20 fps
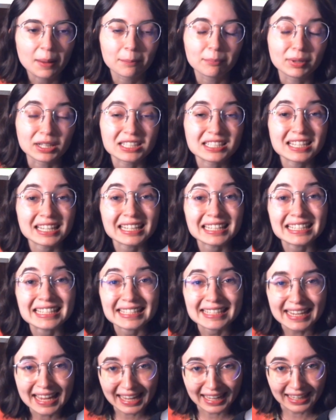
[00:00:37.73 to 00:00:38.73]
but
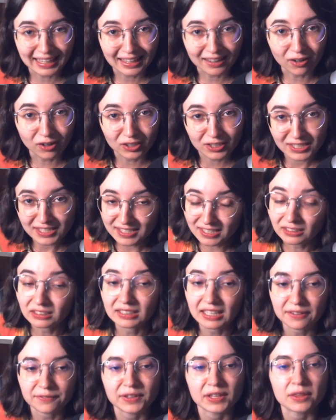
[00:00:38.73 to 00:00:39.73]
today, August
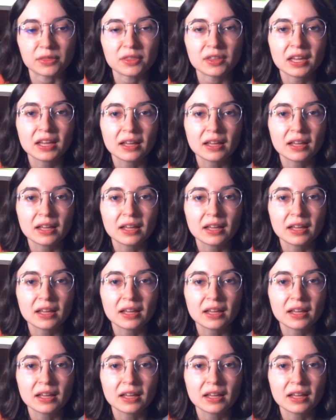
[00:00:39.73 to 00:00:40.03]
11th,